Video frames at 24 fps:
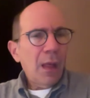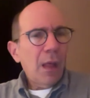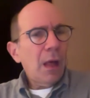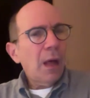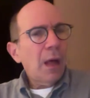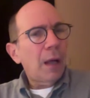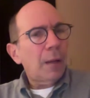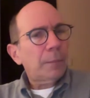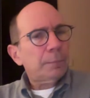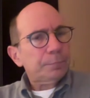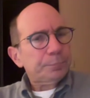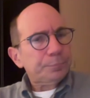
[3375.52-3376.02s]

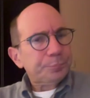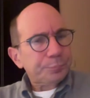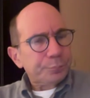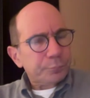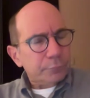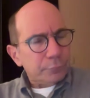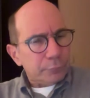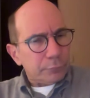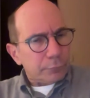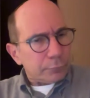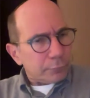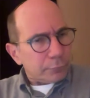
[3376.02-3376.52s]

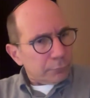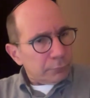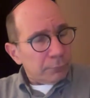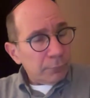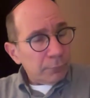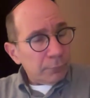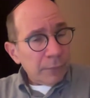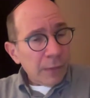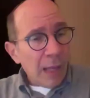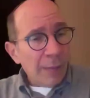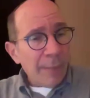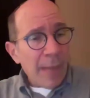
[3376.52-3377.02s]

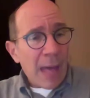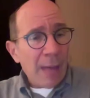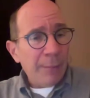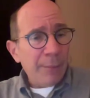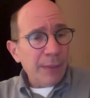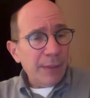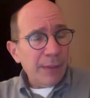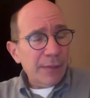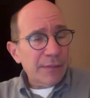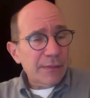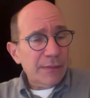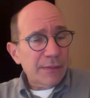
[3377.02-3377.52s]
I'm
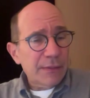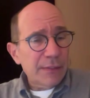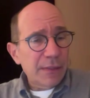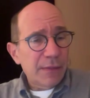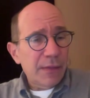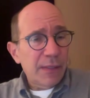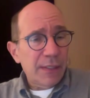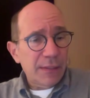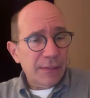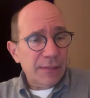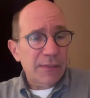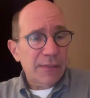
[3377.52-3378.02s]
happy to see
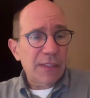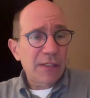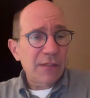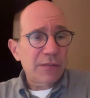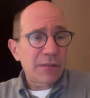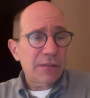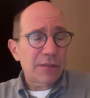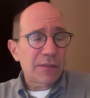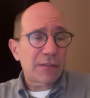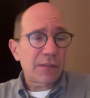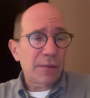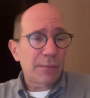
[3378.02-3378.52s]
that he
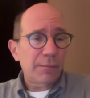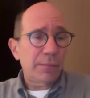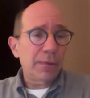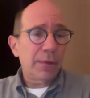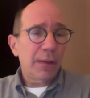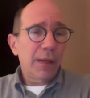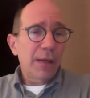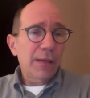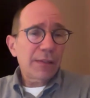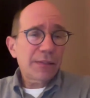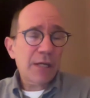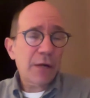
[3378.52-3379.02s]
seized some
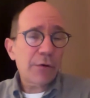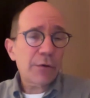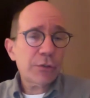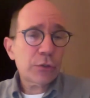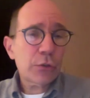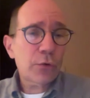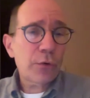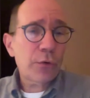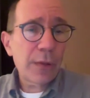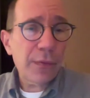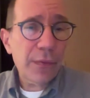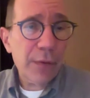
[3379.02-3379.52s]

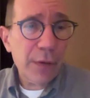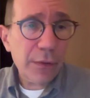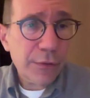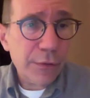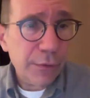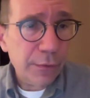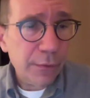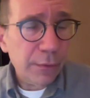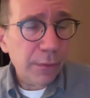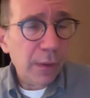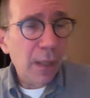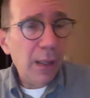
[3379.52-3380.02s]
territory there
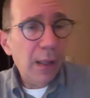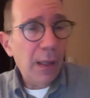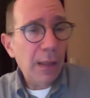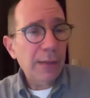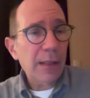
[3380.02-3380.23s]
too,